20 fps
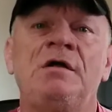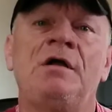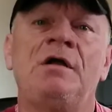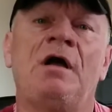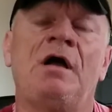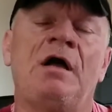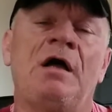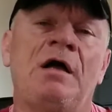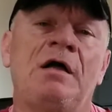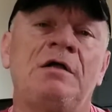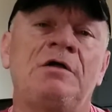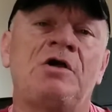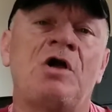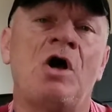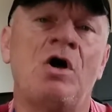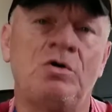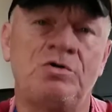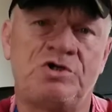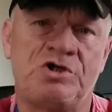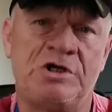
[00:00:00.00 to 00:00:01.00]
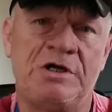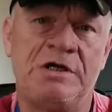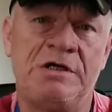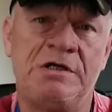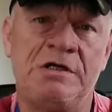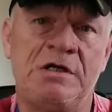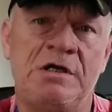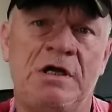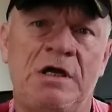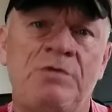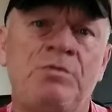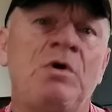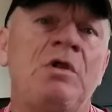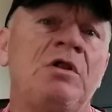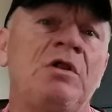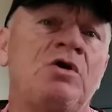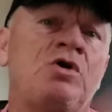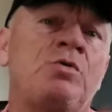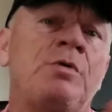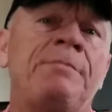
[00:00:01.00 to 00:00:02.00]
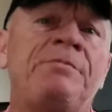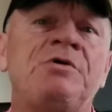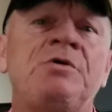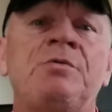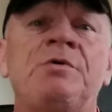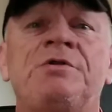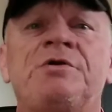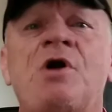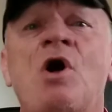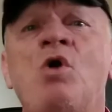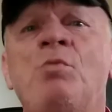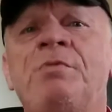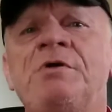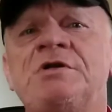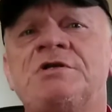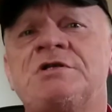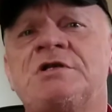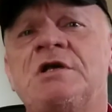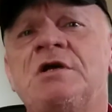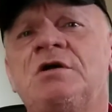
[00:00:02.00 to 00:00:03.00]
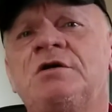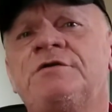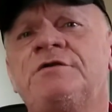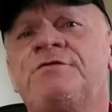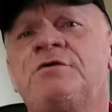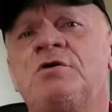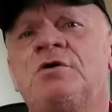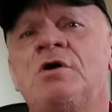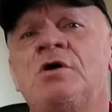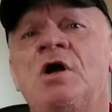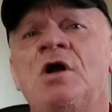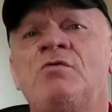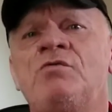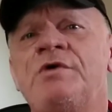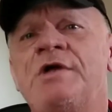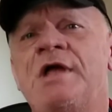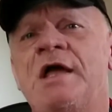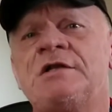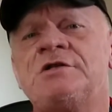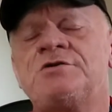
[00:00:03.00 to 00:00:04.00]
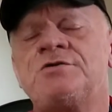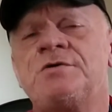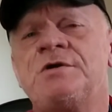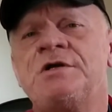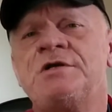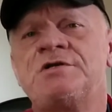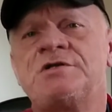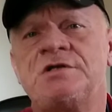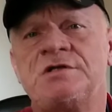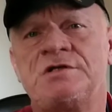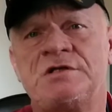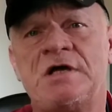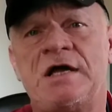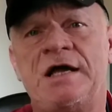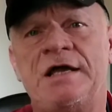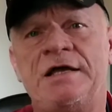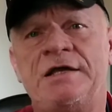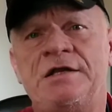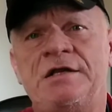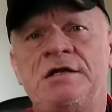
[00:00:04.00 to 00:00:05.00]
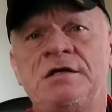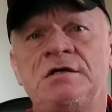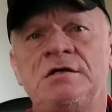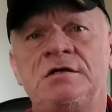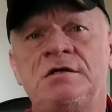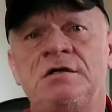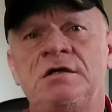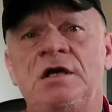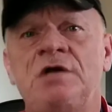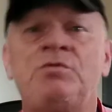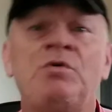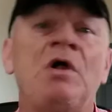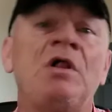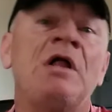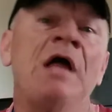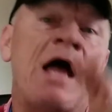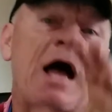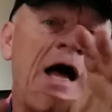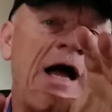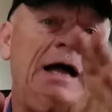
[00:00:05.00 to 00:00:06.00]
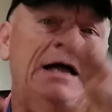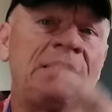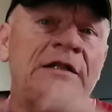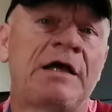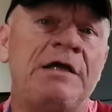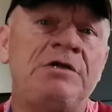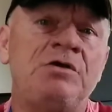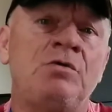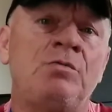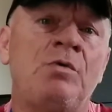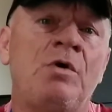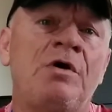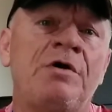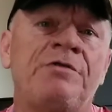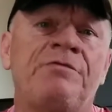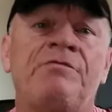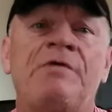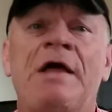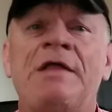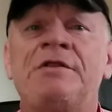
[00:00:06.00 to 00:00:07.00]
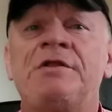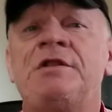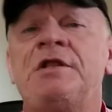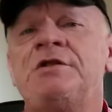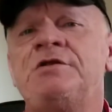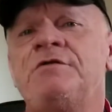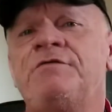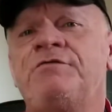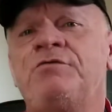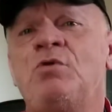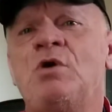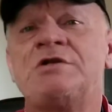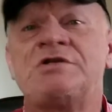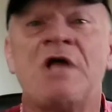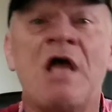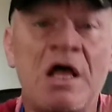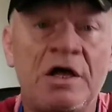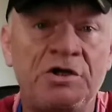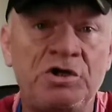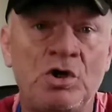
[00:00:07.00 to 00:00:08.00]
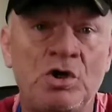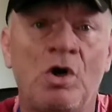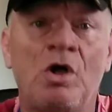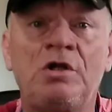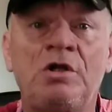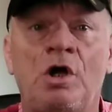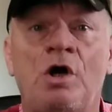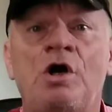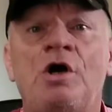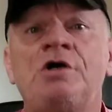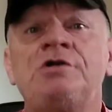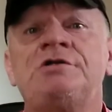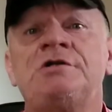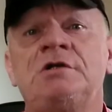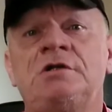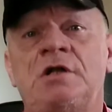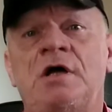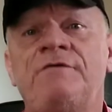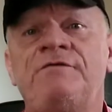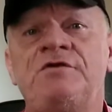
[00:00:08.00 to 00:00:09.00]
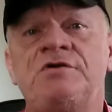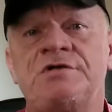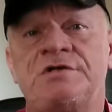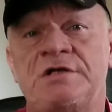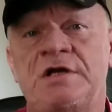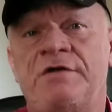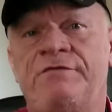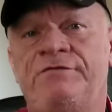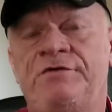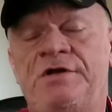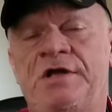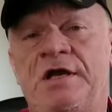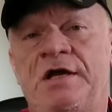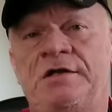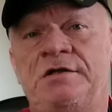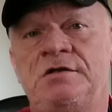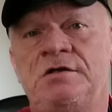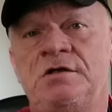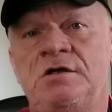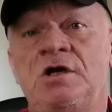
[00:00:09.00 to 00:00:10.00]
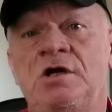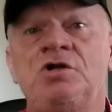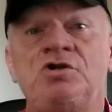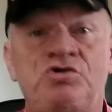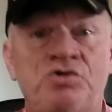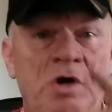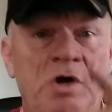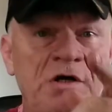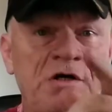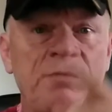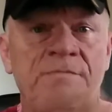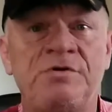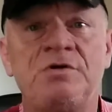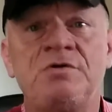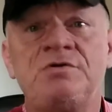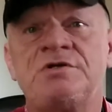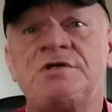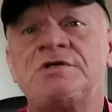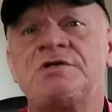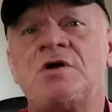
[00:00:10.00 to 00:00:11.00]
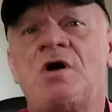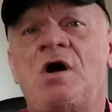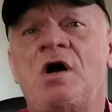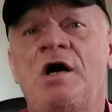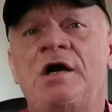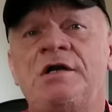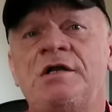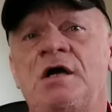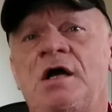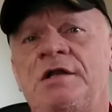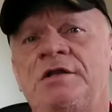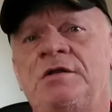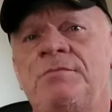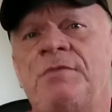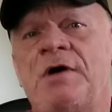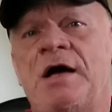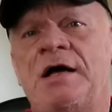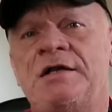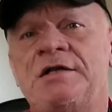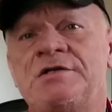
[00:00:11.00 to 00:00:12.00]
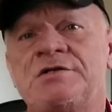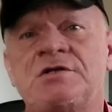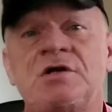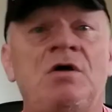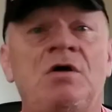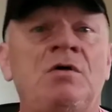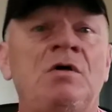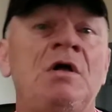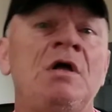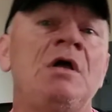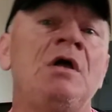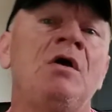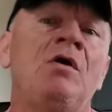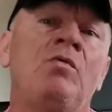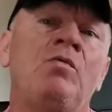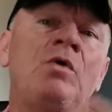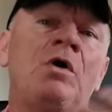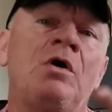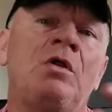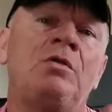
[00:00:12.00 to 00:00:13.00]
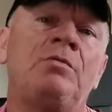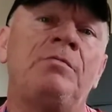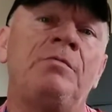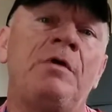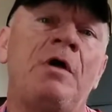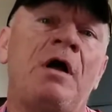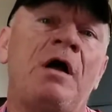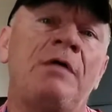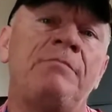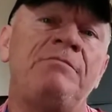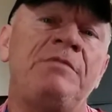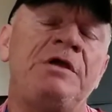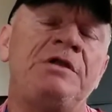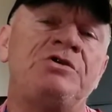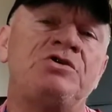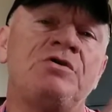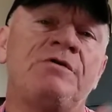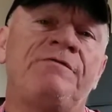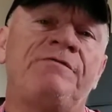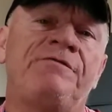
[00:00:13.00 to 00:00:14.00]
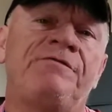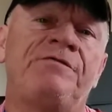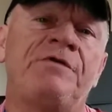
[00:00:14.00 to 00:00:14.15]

coaching. It will equip you with coping skills for re-entering society. It will highlight your worth rather than your flaws. You'll learn to love yourself again. Drug abuse is hard on the body, so we'll meet your